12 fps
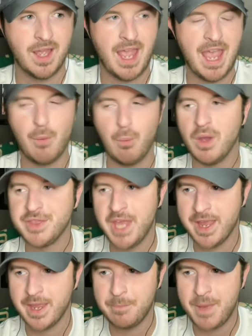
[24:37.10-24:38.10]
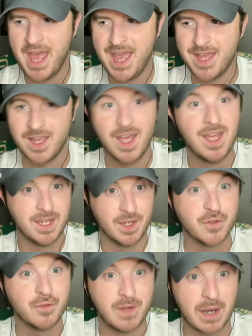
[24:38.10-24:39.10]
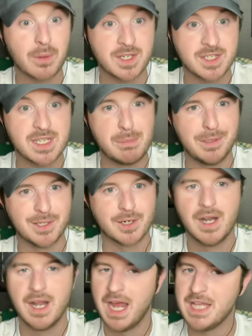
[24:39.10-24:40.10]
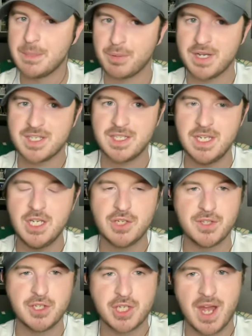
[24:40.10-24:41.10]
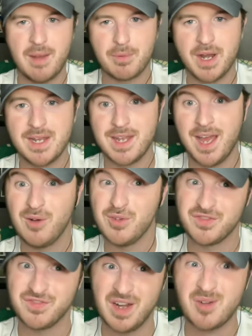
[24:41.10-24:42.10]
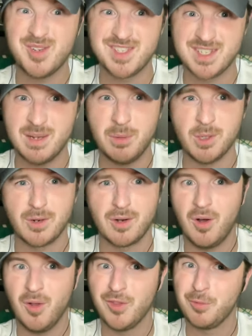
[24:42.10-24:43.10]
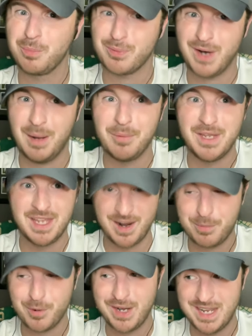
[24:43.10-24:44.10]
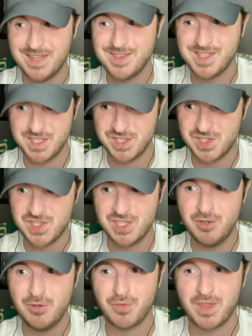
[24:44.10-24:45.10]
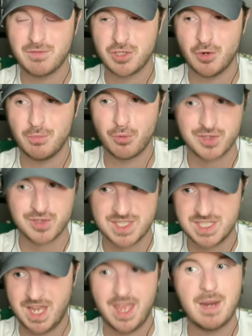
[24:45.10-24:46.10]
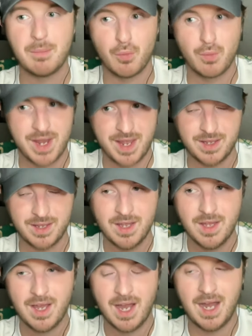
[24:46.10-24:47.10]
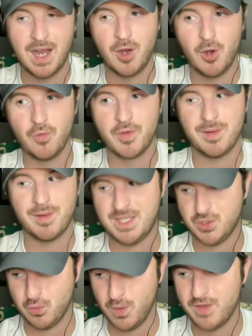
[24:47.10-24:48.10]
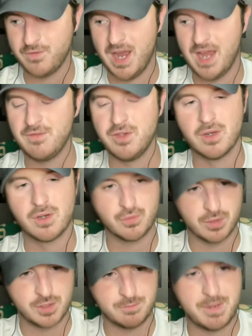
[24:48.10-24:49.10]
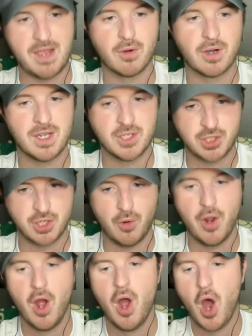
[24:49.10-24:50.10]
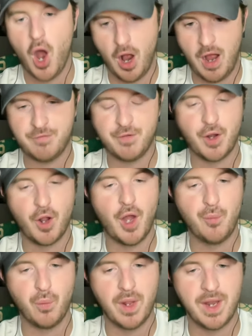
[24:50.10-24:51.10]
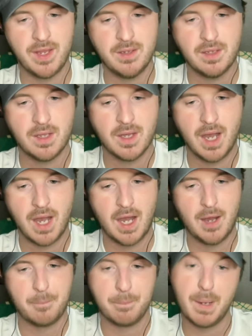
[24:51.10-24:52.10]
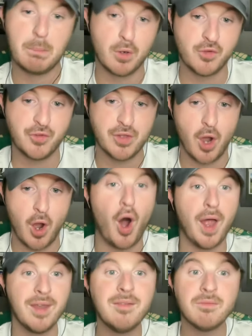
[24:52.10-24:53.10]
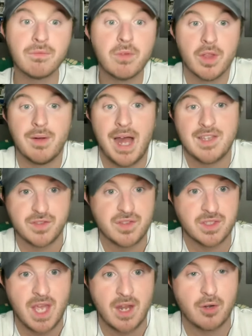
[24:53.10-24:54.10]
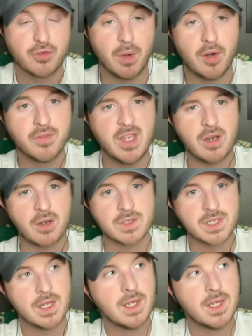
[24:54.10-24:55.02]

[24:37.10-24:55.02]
and what they can pay is very similar. And the prestige of the job right now is very similar, although probably an upper hand to TCU. They've shown more sustainable winning over the last 25 years, whereas Baylor has shown off and on winning, but mostly on for the last 10 or 12 years.